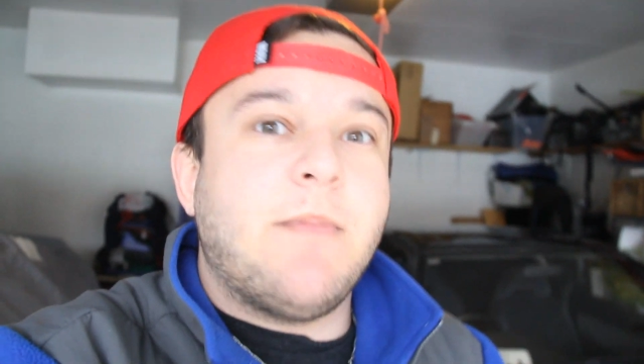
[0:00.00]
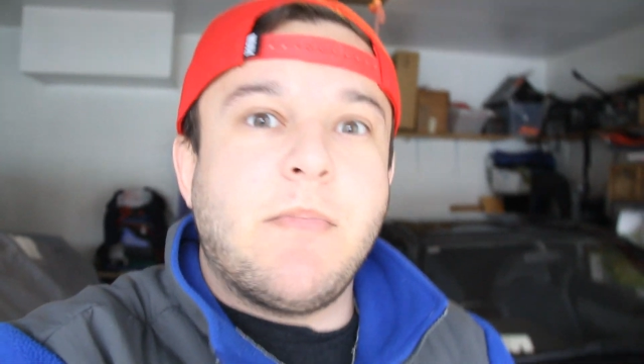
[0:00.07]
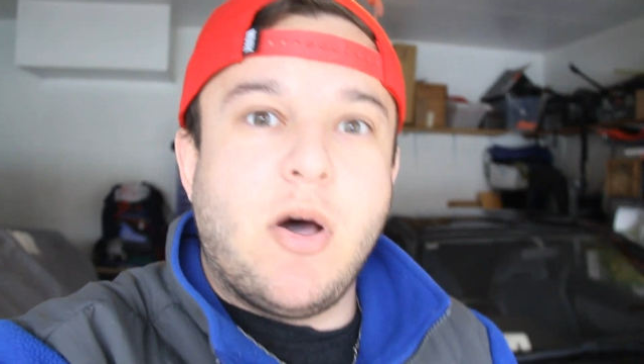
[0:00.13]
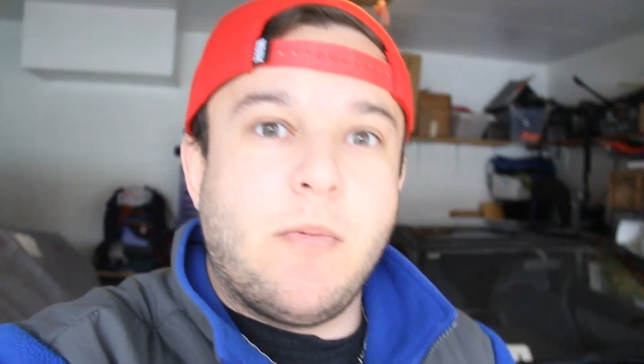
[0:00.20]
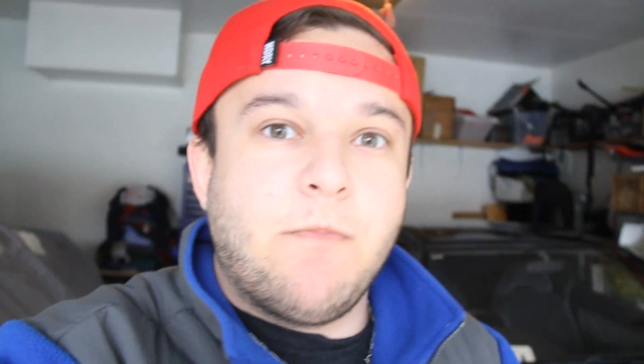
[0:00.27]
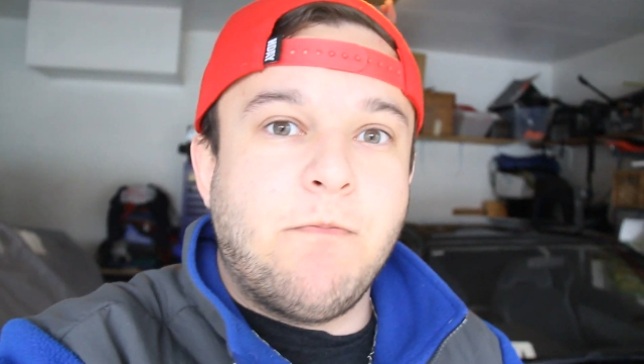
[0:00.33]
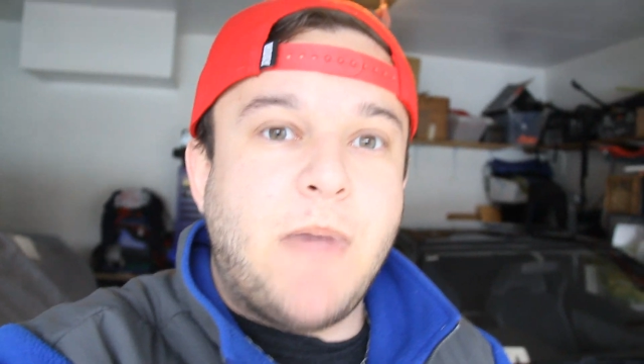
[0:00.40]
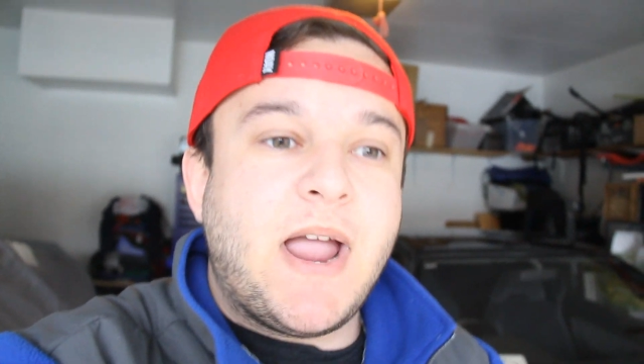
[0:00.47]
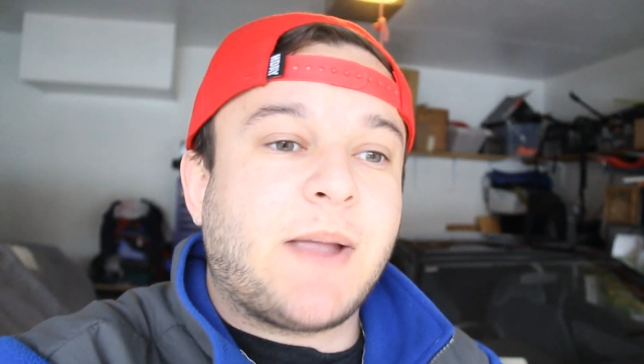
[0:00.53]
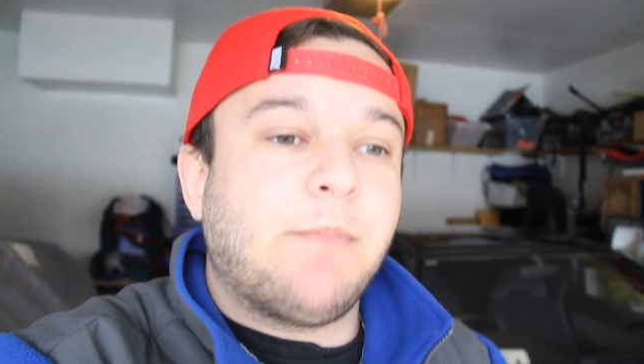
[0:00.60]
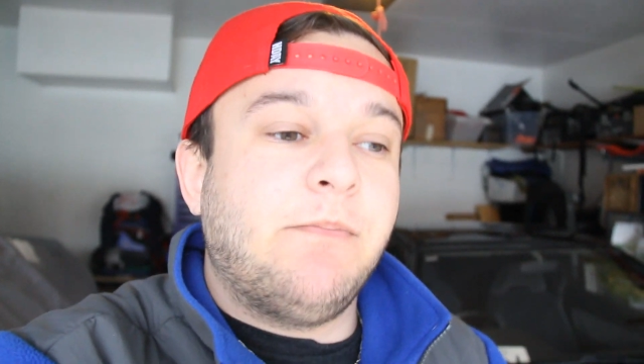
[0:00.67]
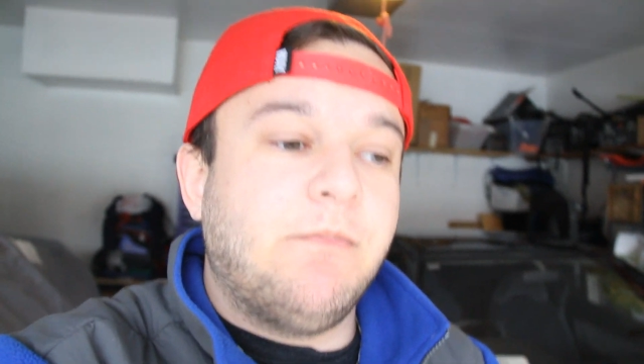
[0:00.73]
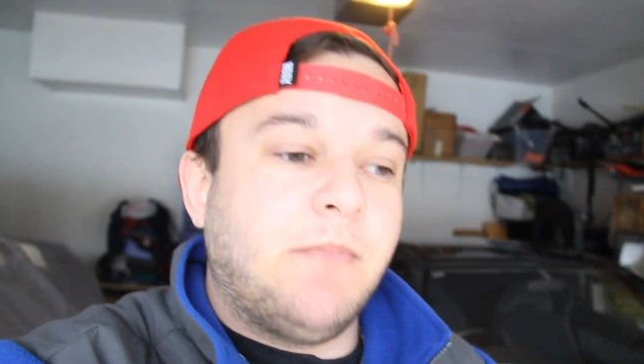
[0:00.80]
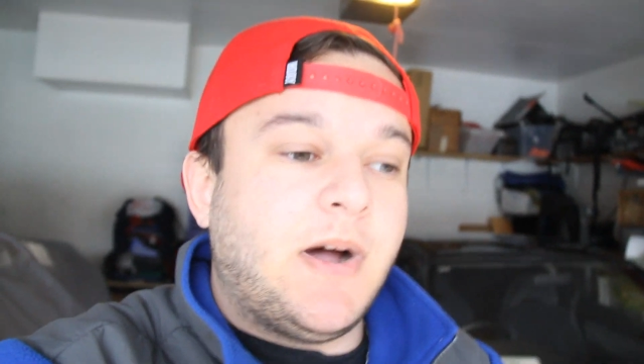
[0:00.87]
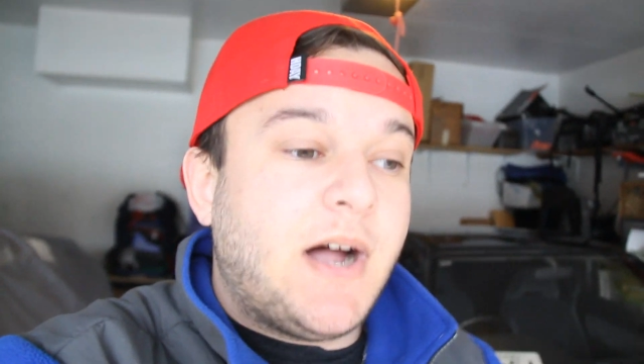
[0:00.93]

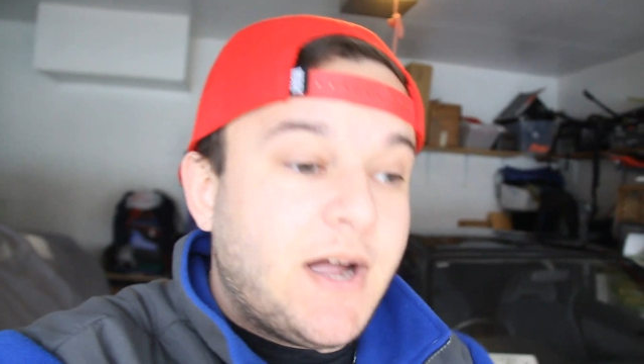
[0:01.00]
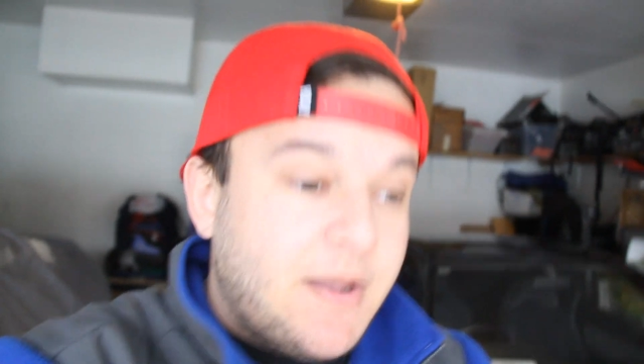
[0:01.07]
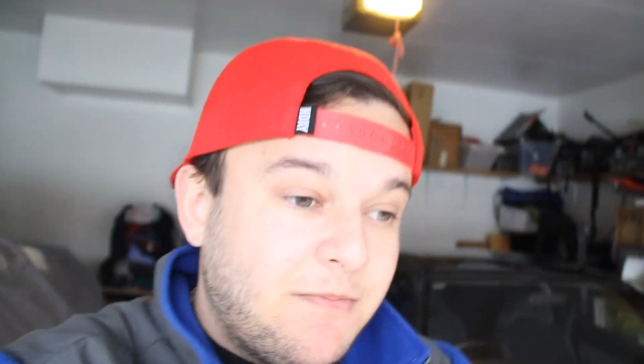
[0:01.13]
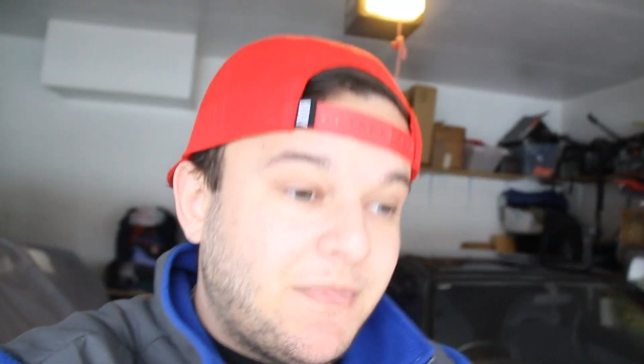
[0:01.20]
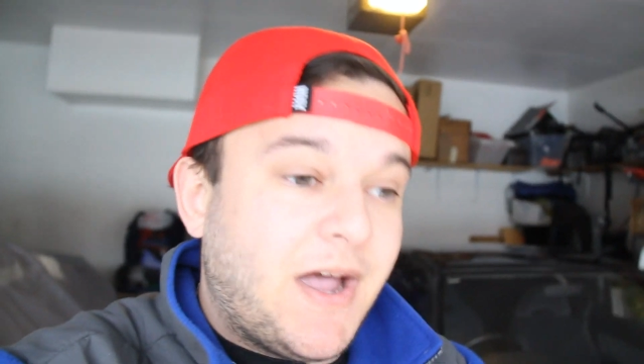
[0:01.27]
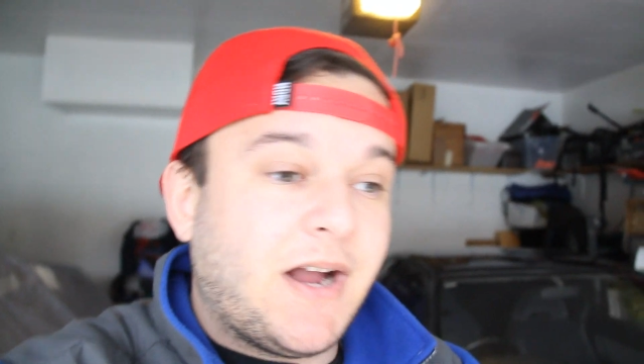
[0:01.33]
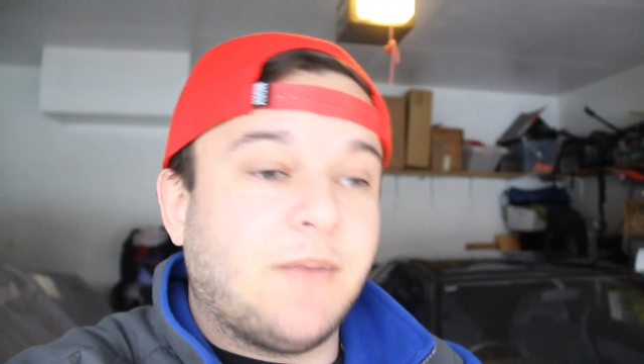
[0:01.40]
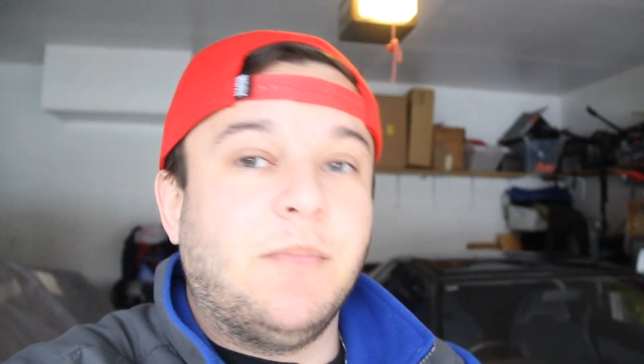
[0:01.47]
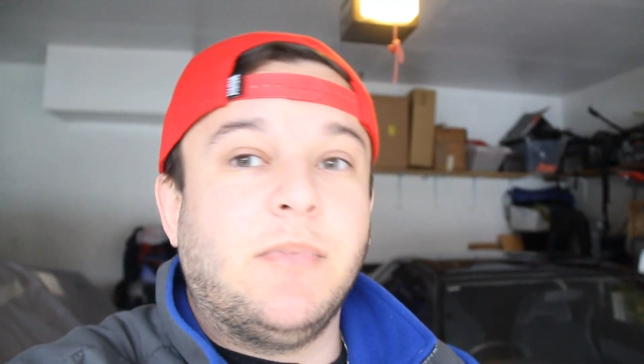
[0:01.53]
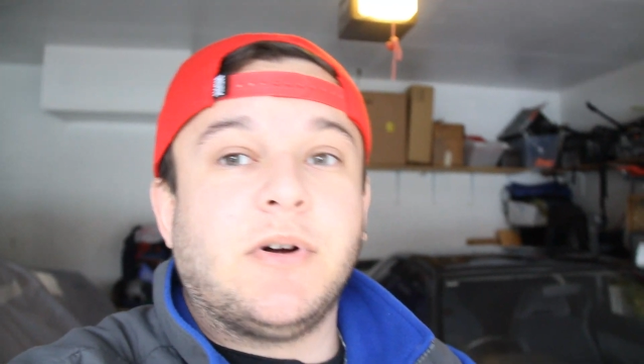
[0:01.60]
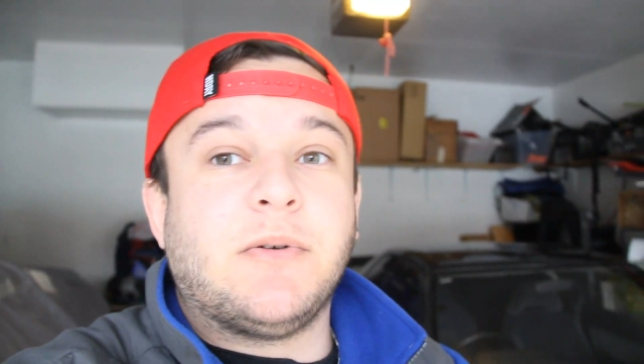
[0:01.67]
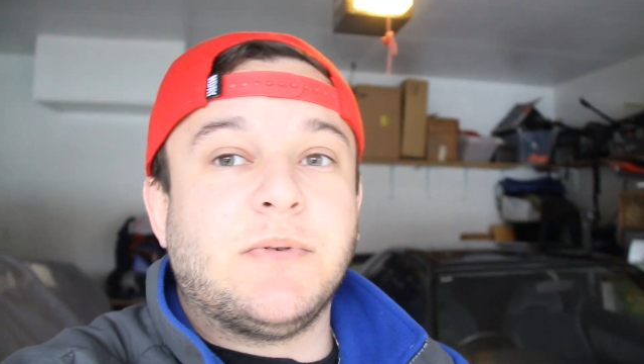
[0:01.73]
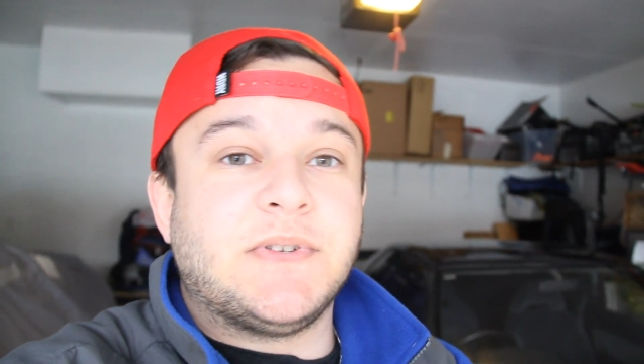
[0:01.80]
MacBook